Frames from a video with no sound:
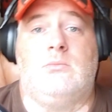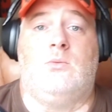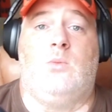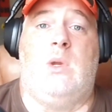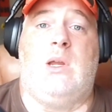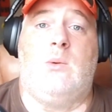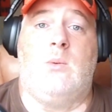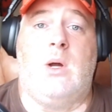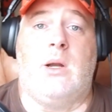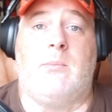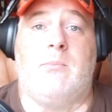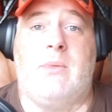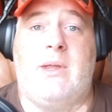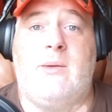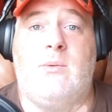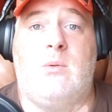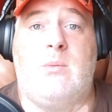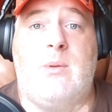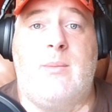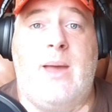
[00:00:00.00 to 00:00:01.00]
Week one. He
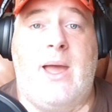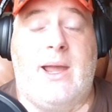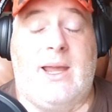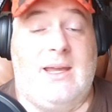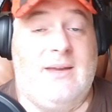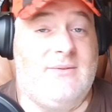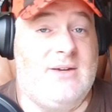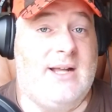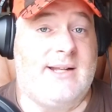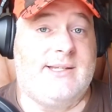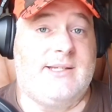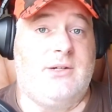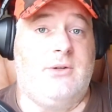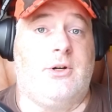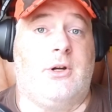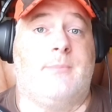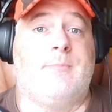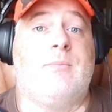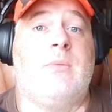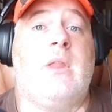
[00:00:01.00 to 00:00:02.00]
will be back, if not
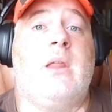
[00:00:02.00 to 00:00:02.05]
sooner.